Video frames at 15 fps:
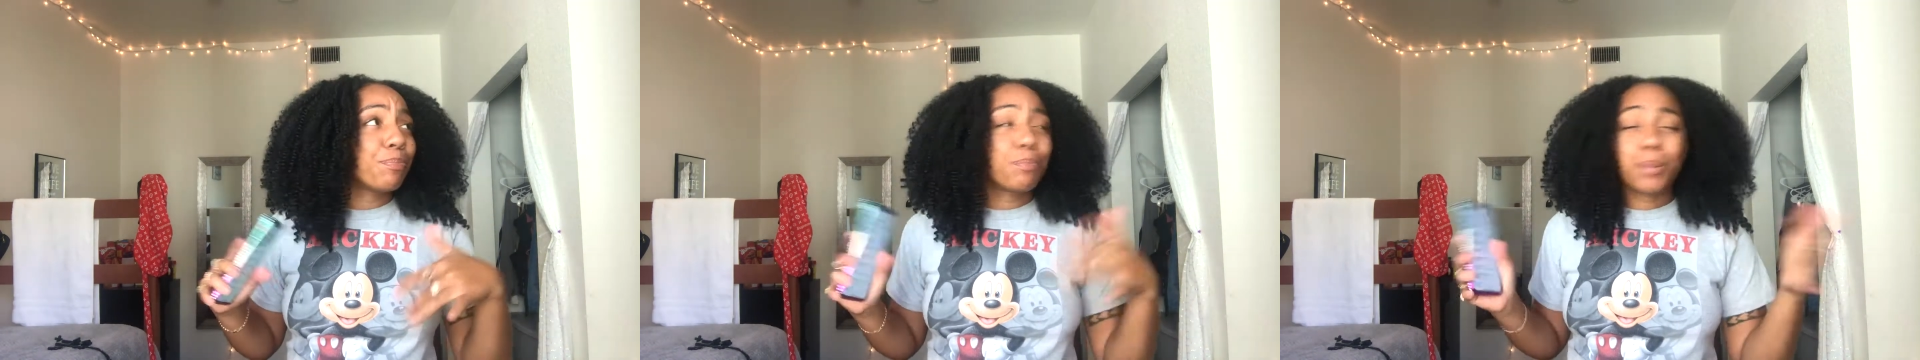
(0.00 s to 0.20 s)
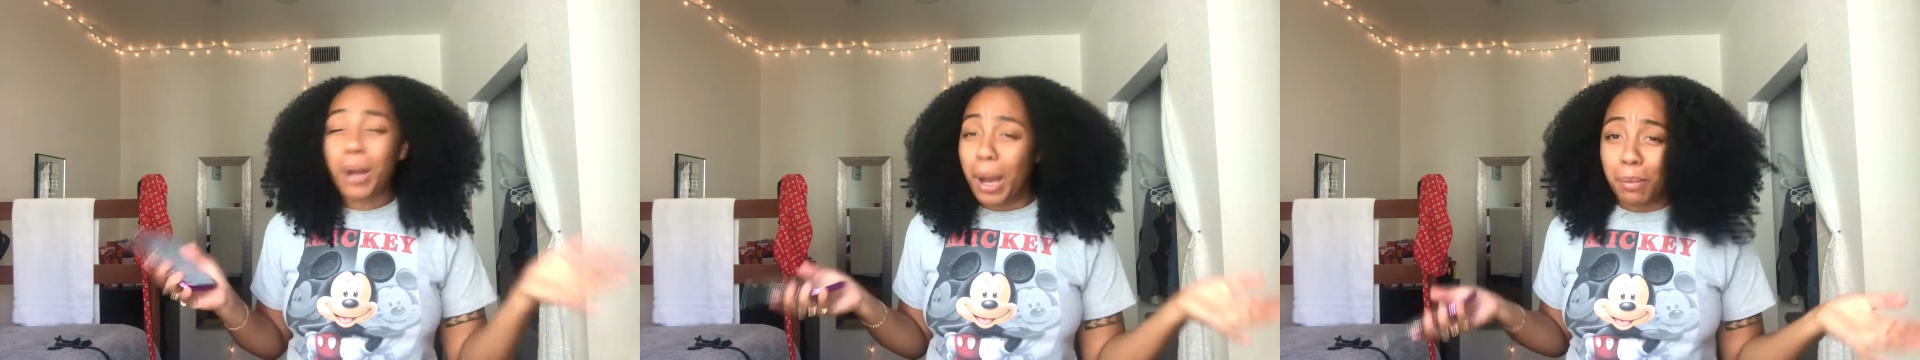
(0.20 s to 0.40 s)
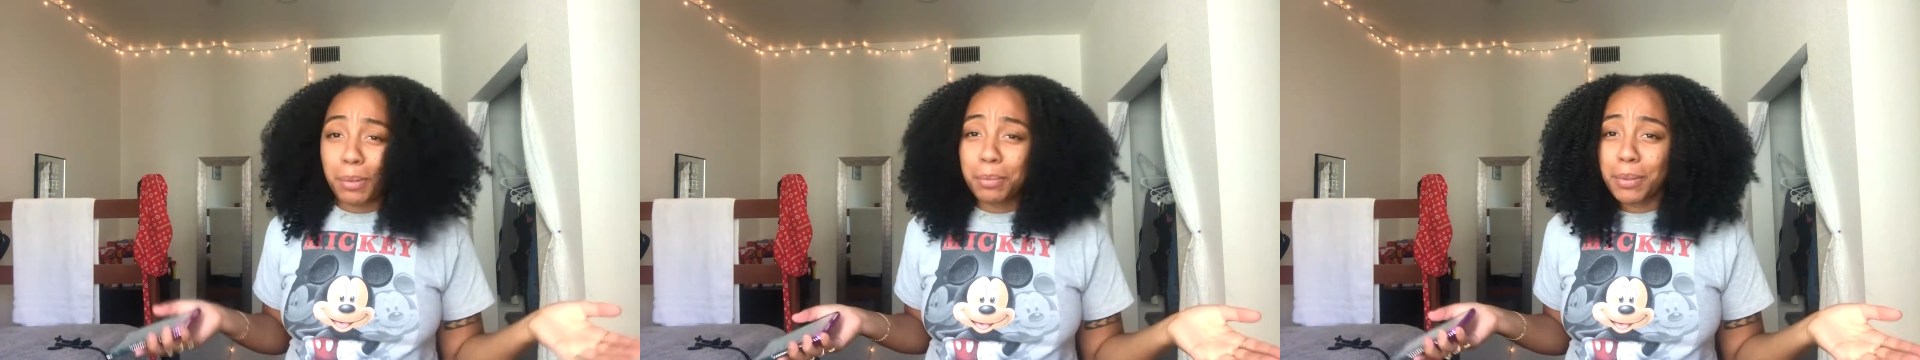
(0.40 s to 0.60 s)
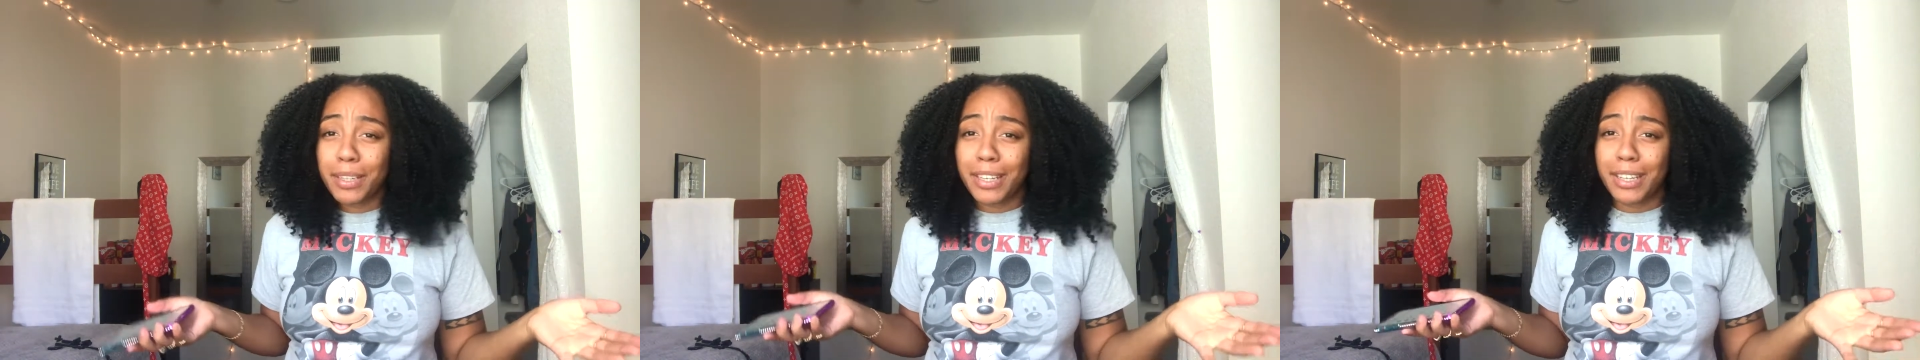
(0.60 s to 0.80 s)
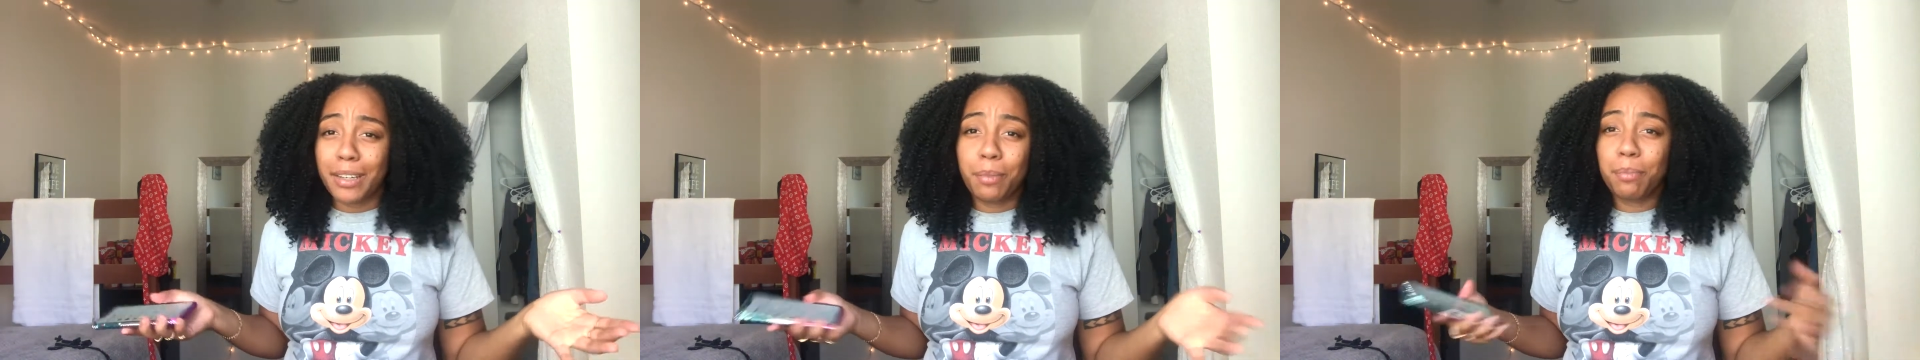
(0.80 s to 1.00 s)

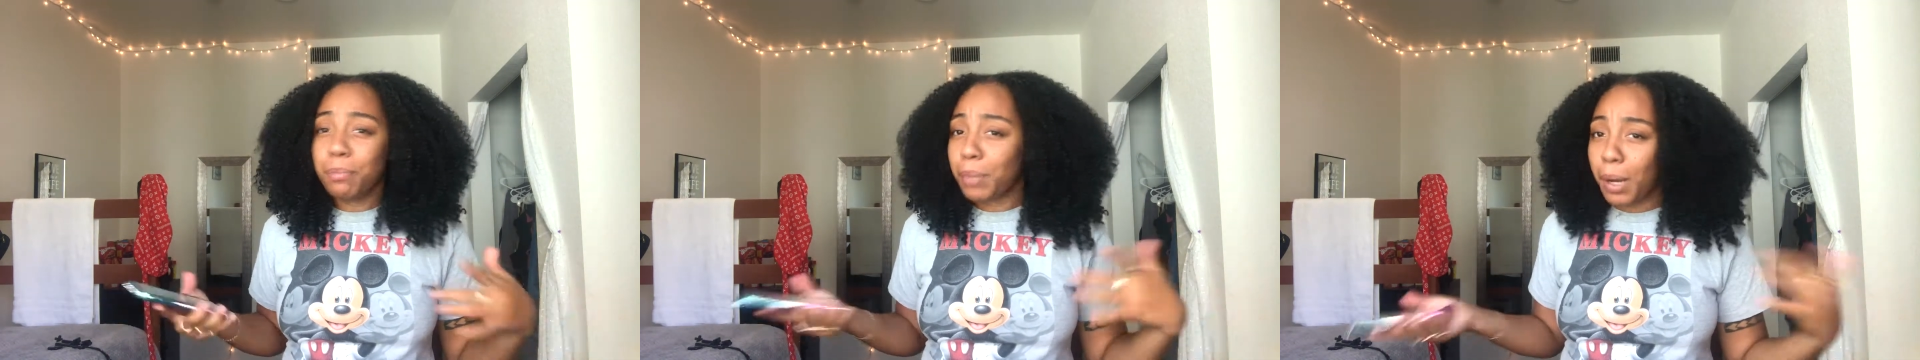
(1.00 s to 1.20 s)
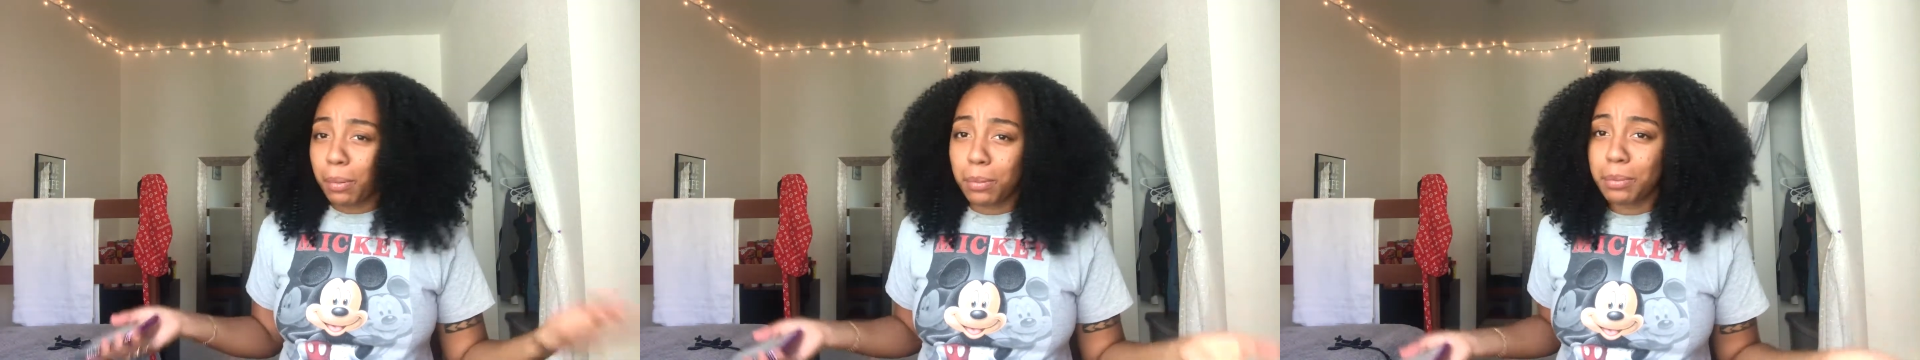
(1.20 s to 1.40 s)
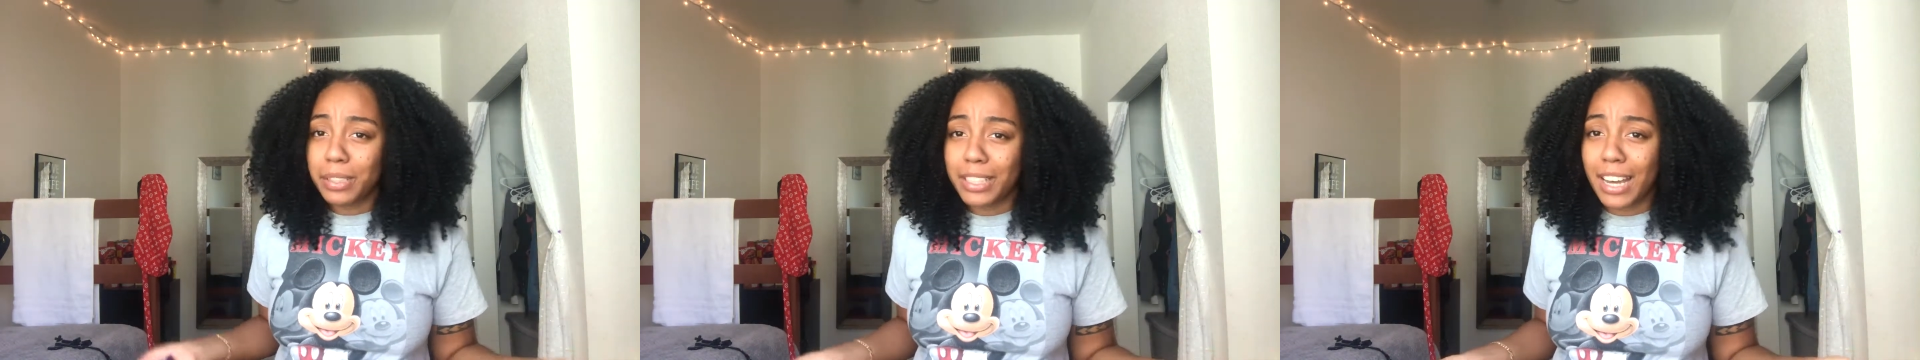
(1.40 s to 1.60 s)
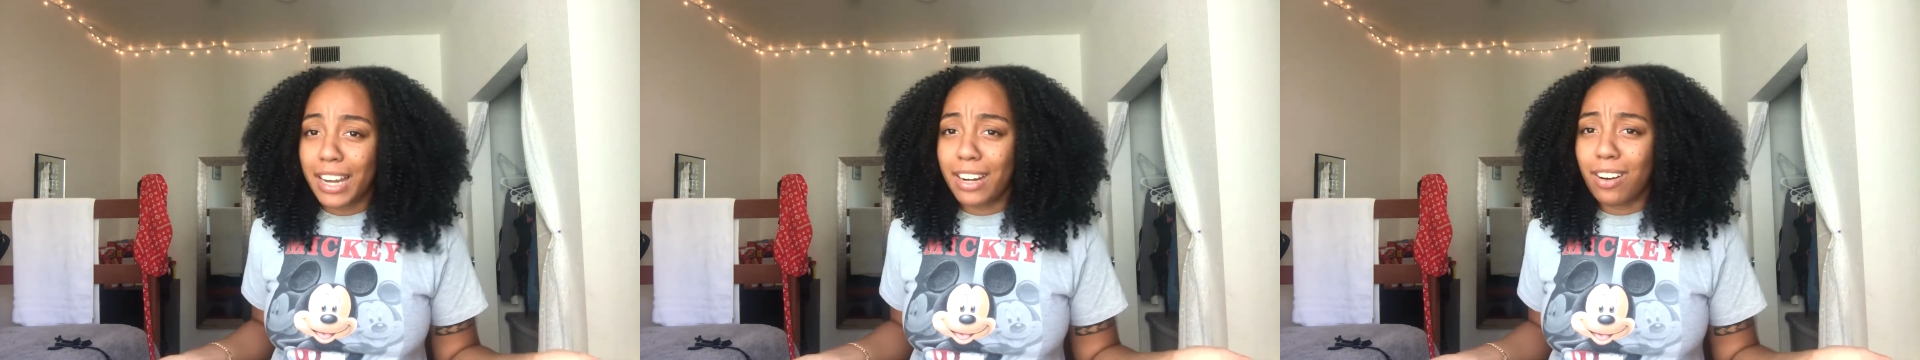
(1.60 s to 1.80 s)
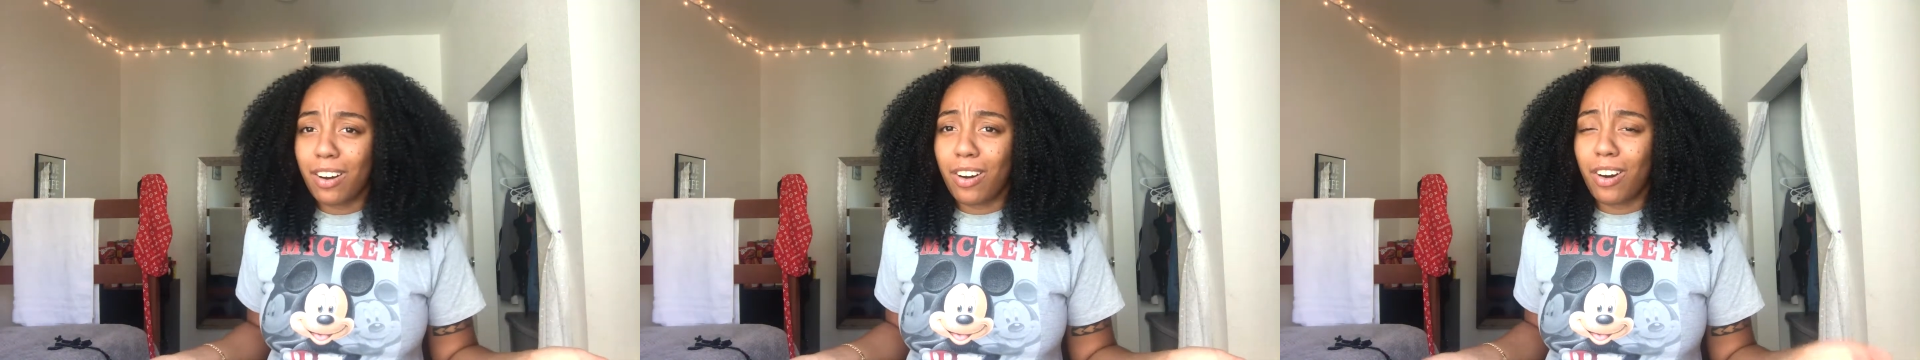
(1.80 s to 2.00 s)
probably not
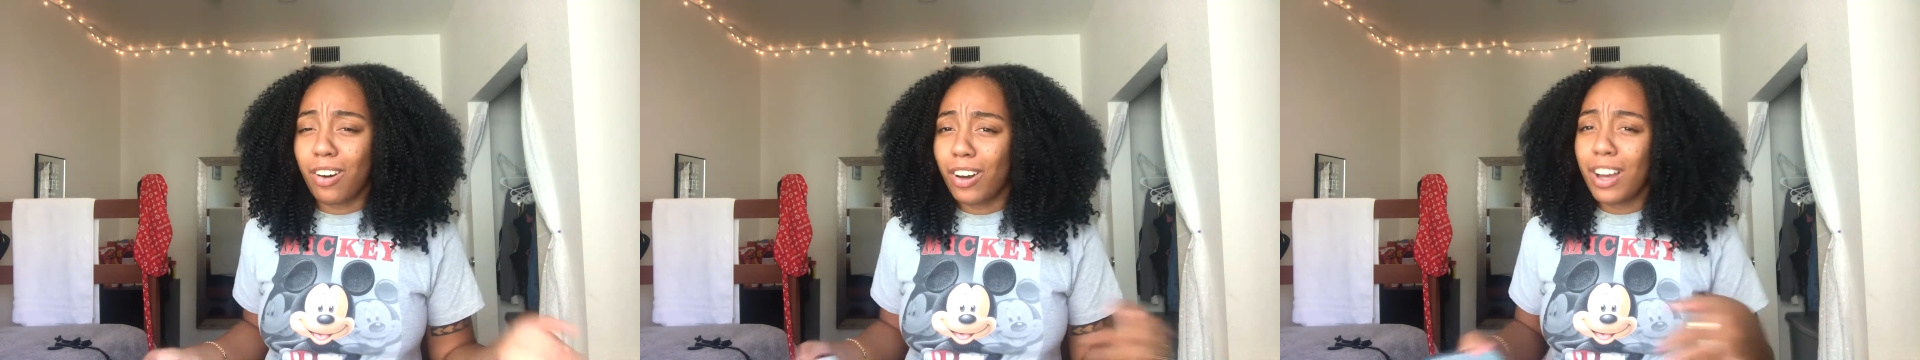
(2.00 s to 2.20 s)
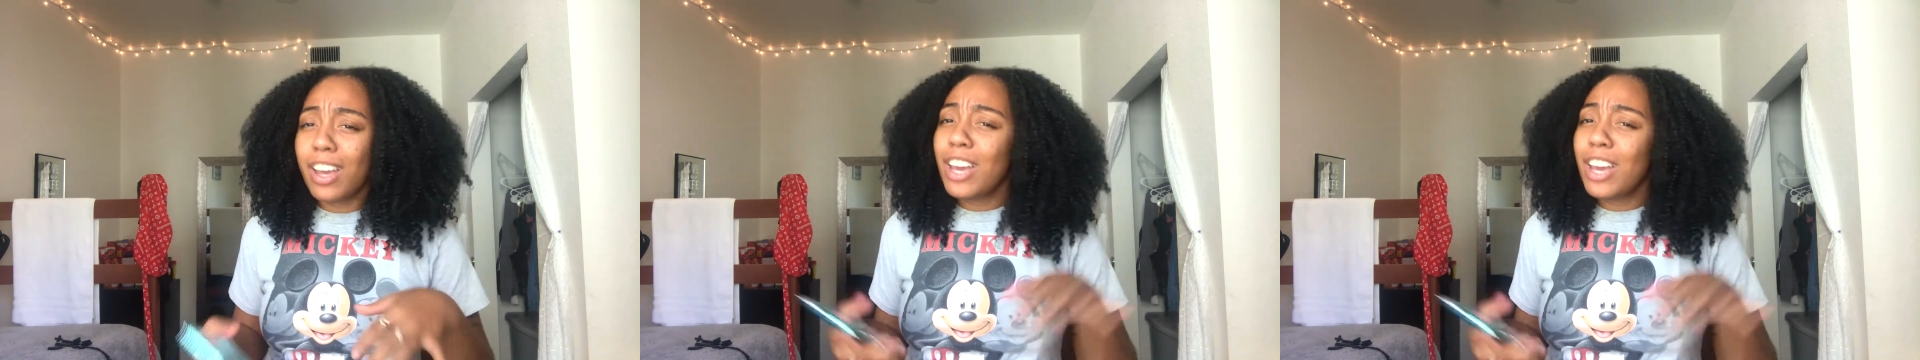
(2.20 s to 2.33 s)
at all.